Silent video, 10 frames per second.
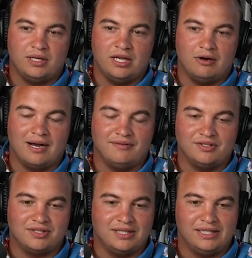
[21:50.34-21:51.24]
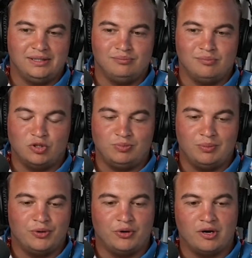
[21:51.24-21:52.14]
obviously most
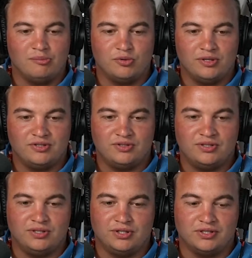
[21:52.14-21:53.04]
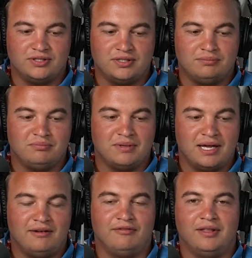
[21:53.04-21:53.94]
people don't come to us to just
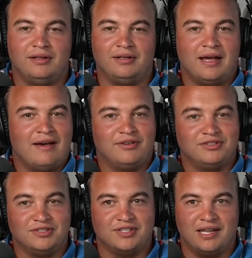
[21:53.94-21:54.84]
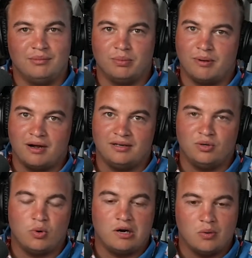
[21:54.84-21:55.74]
have us design them a product and
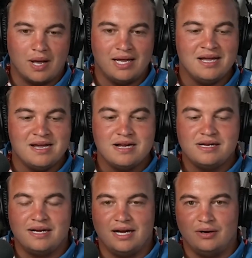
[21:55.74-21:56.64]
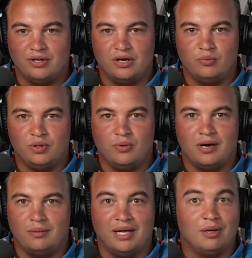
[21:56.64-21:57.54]
walk away. We want
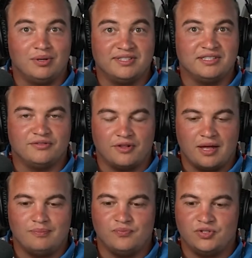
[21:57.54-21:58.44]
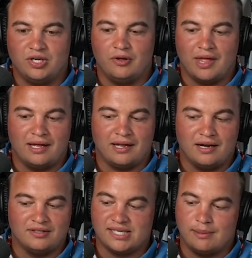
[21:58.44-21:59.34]
to make a business for them, so that kind
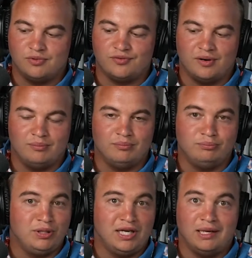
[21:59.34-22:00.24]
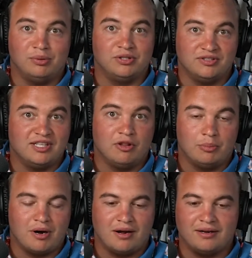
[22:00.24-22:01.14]
of stems from being able to sell the
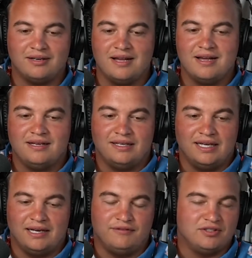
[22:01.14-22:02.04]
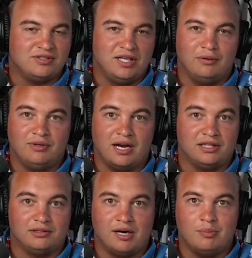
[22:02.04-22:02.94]
product. And if it's not at
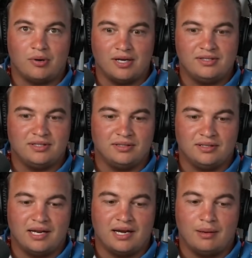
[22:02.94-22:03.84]
the right price and not